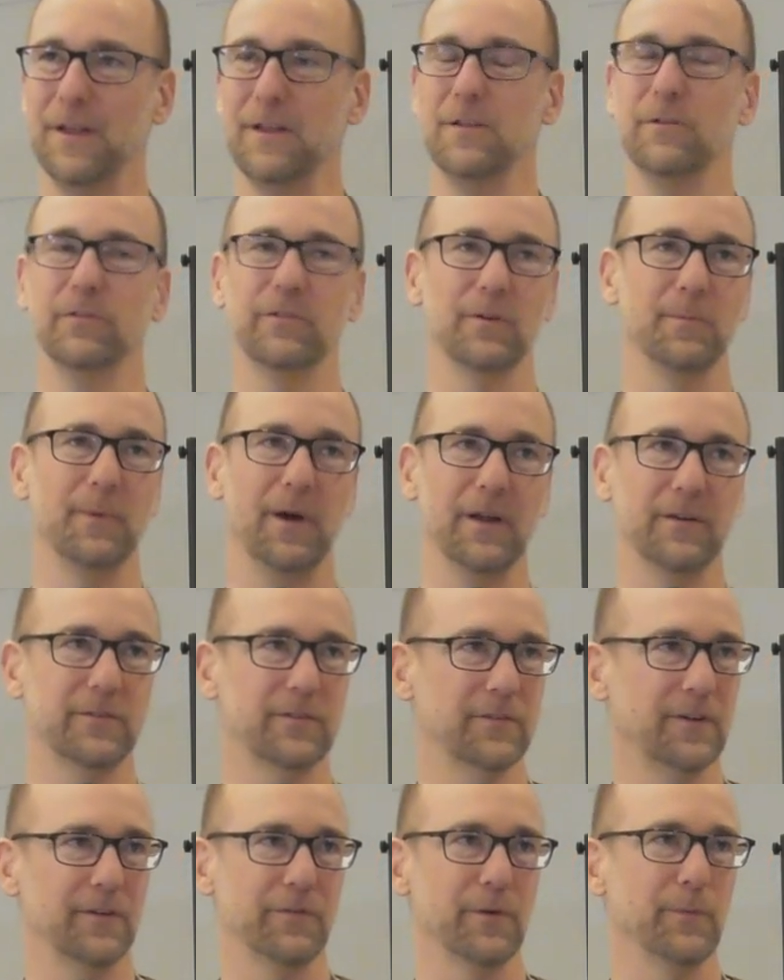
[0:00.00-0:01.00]
thank you so
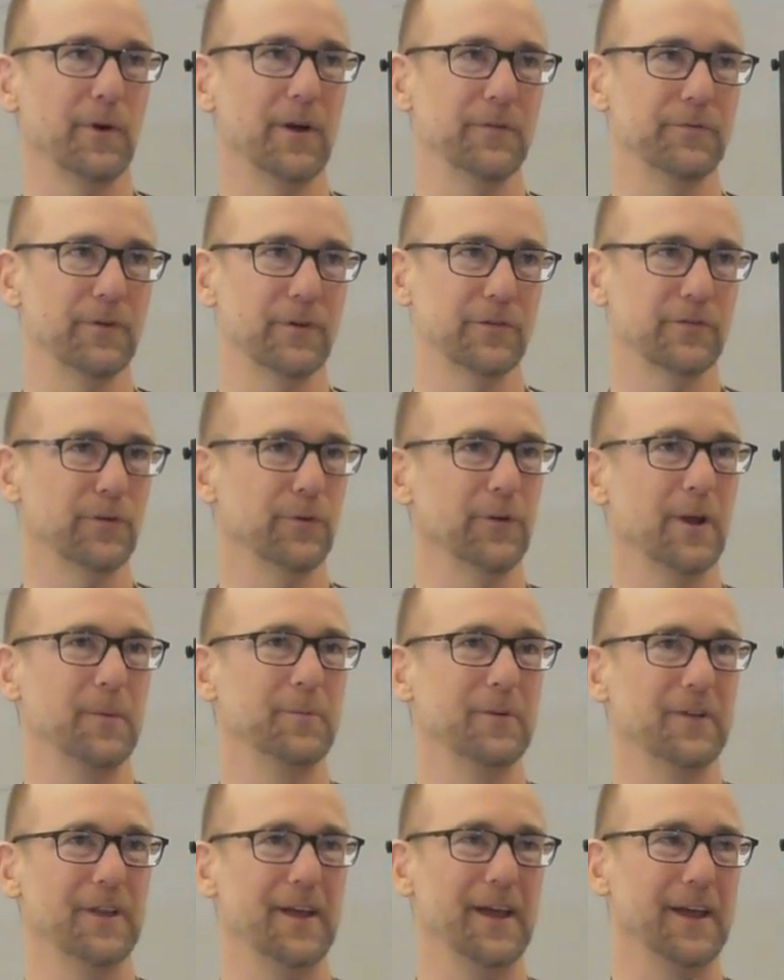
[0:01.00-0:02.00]
much, everyone, for showing
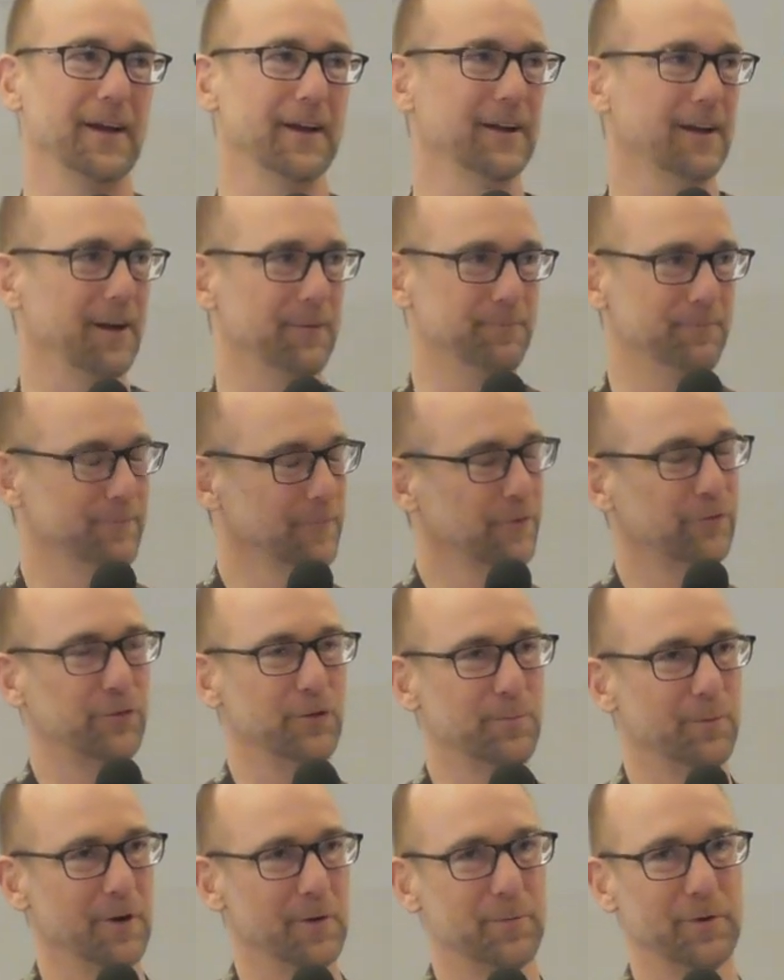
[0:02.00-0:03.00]
up today. I
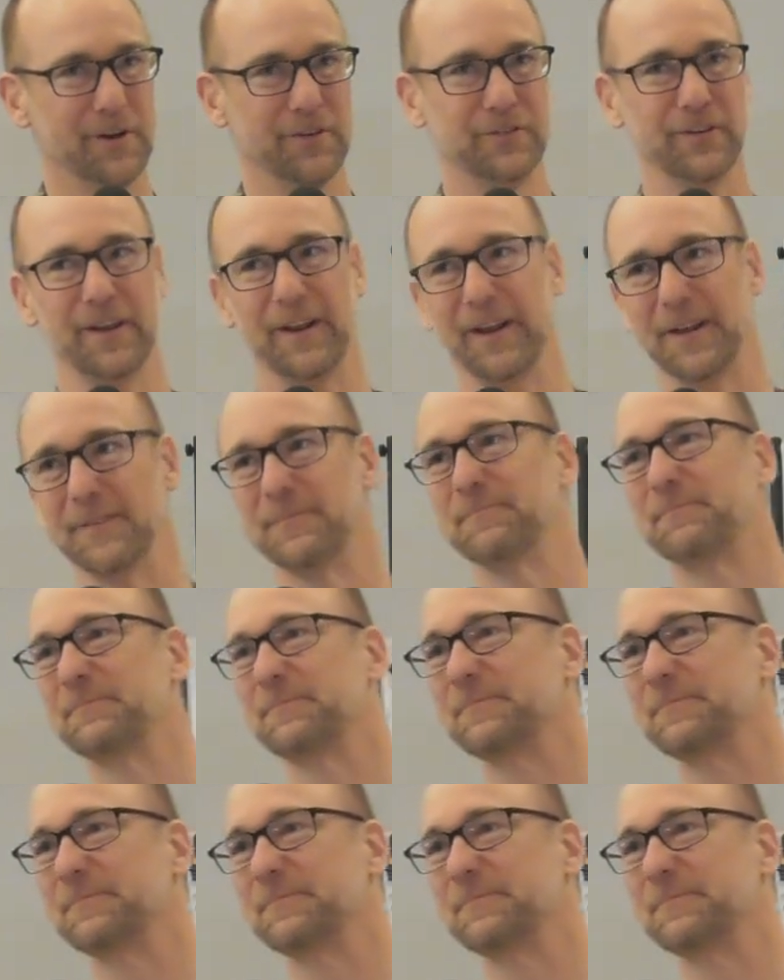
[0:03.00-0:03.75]
super appreciate it.